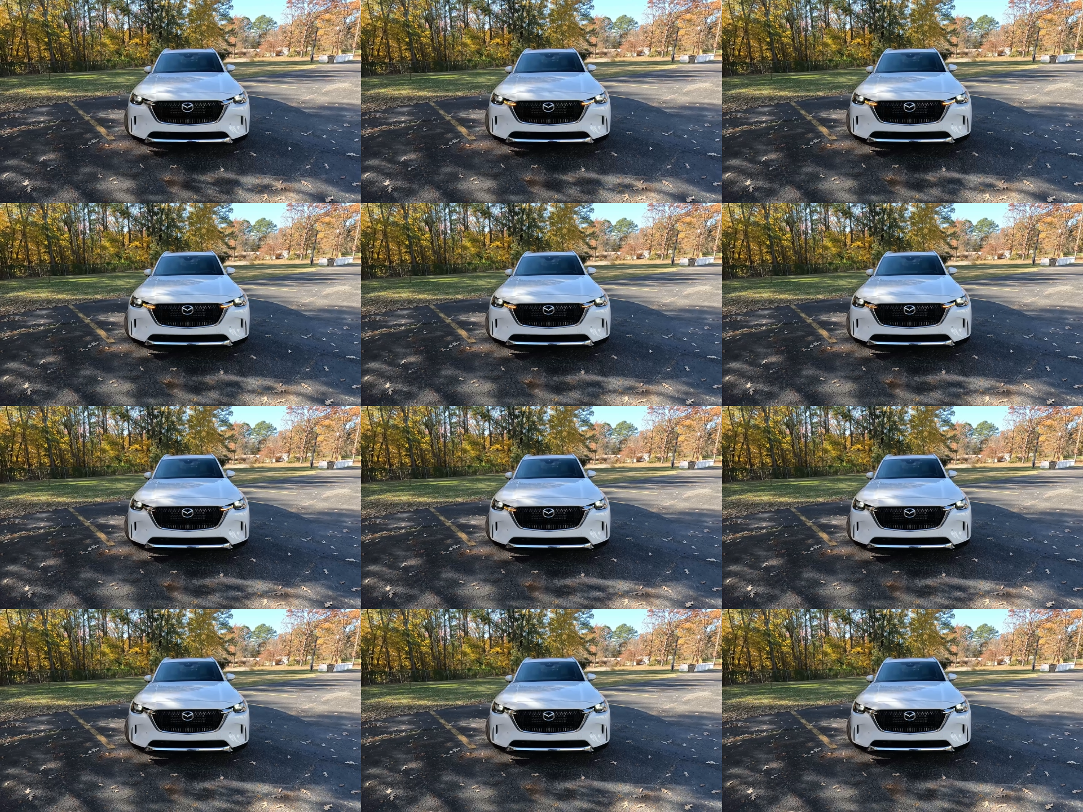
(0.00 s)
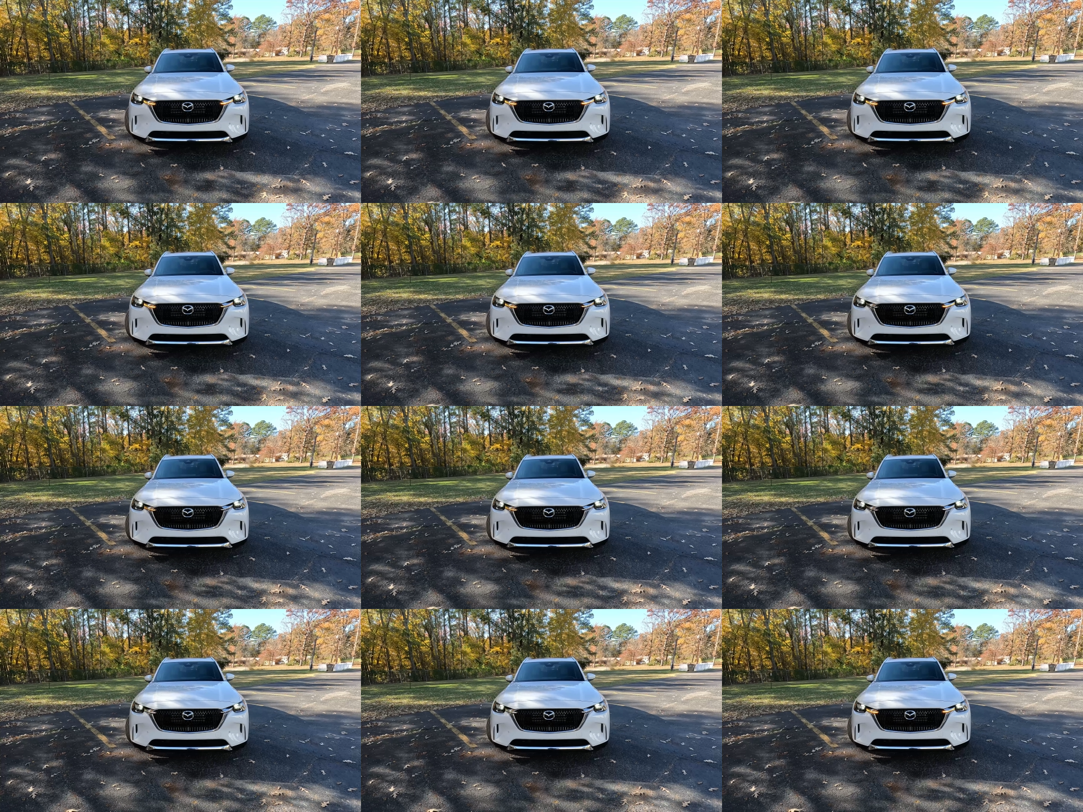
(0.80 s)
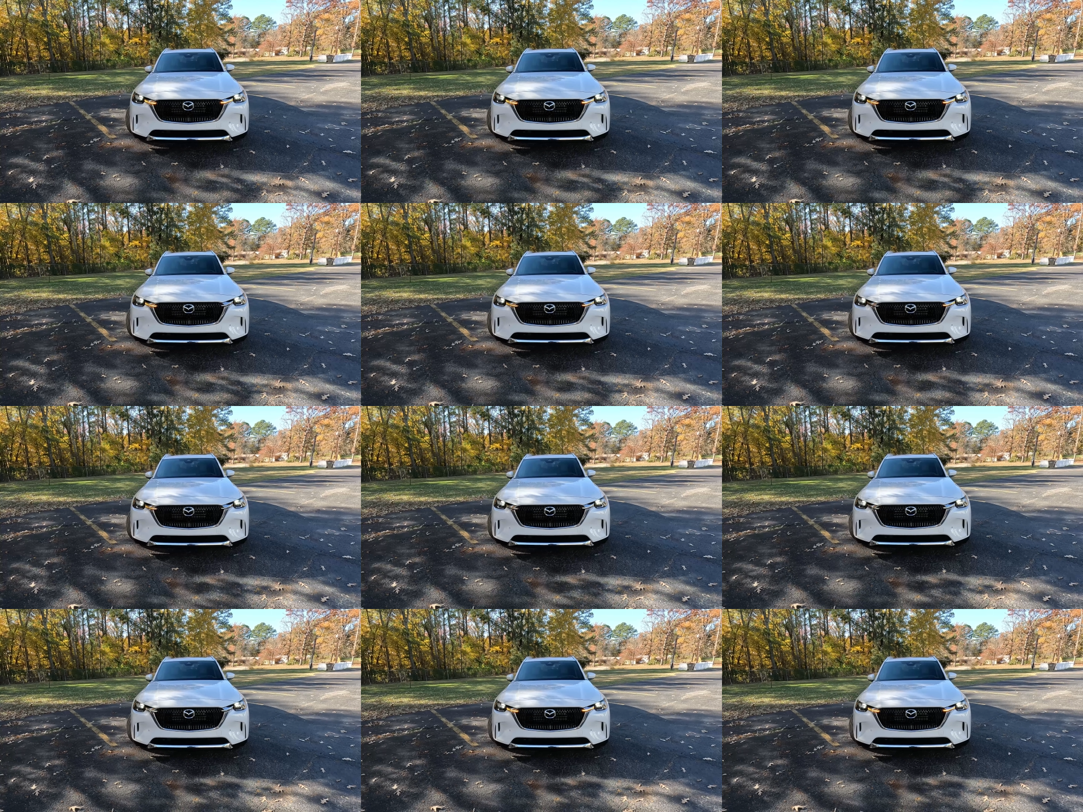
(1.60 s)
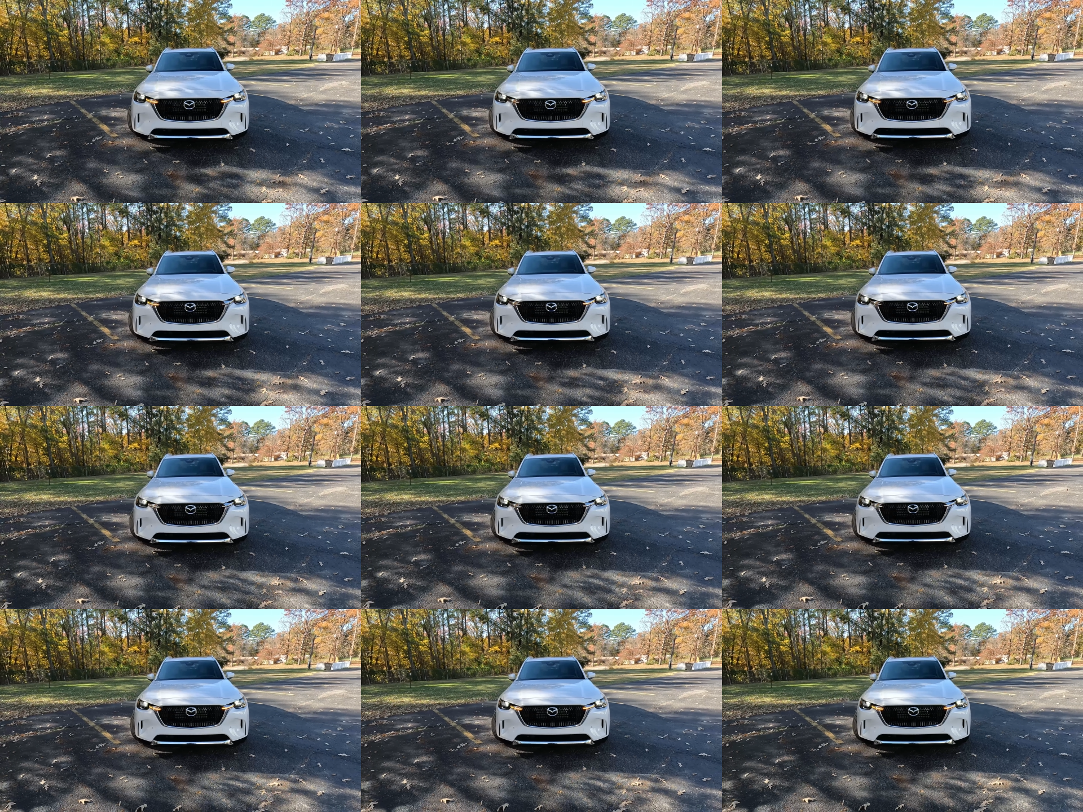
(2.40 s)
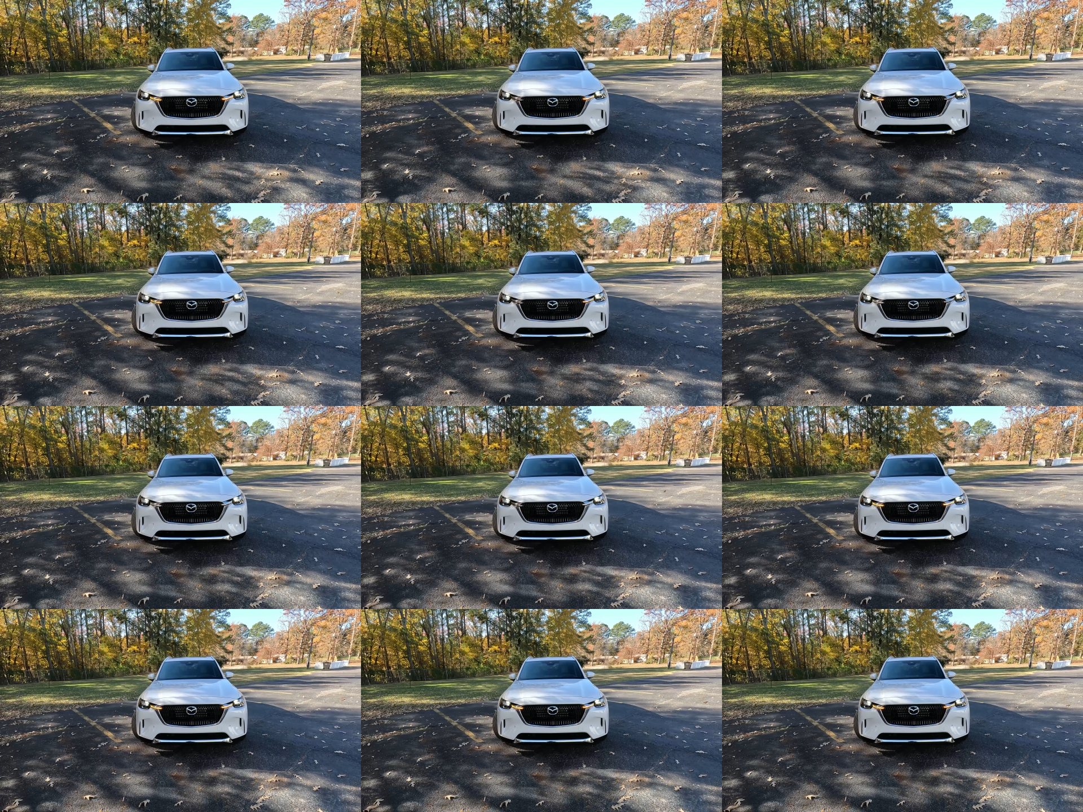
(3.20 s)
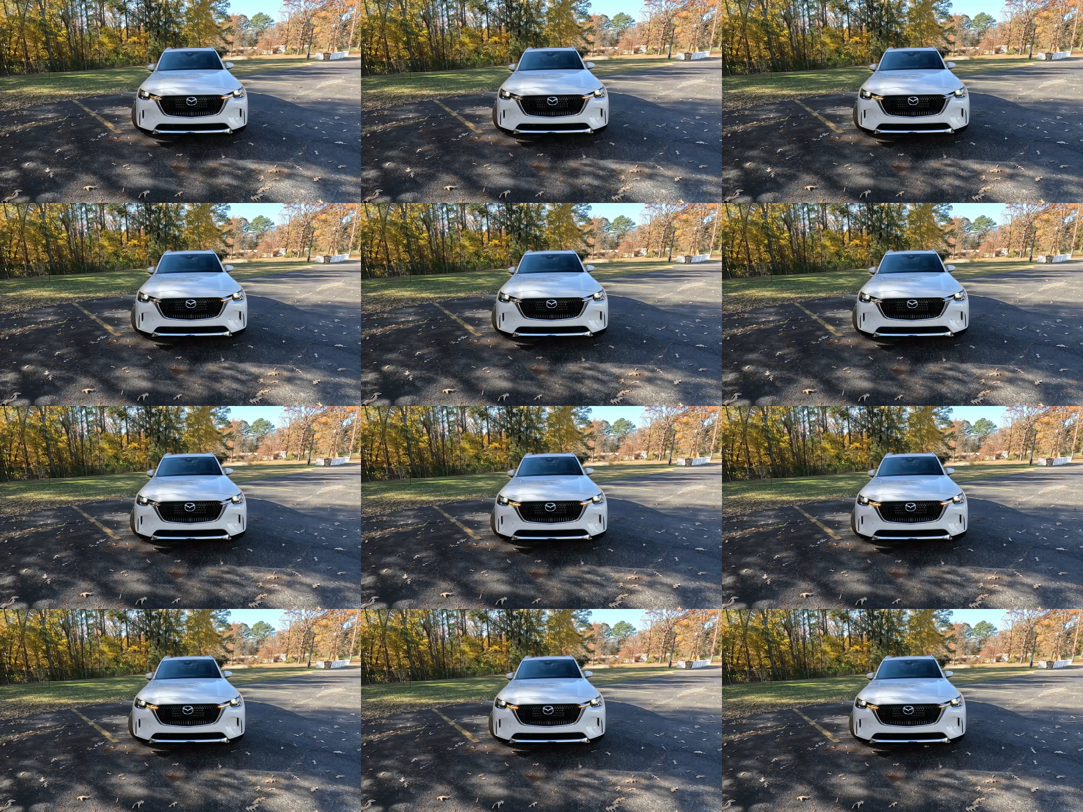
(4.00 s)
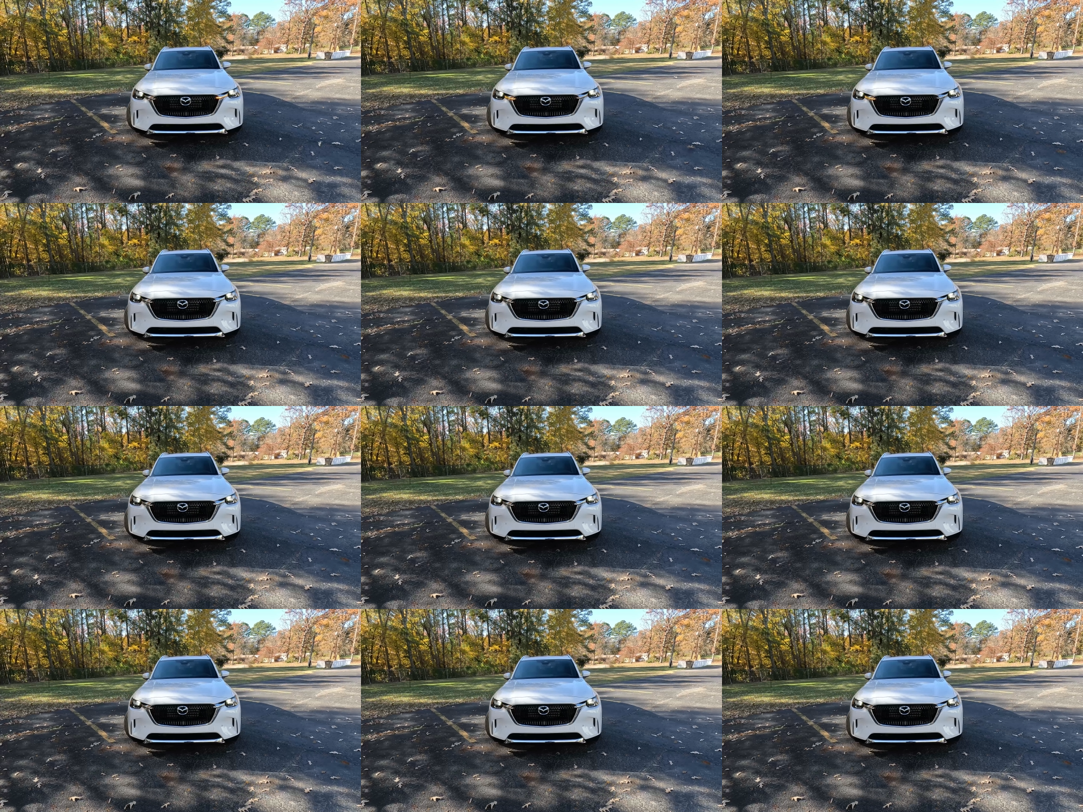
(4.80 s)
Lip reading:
No face is visible, so there are no lips to read.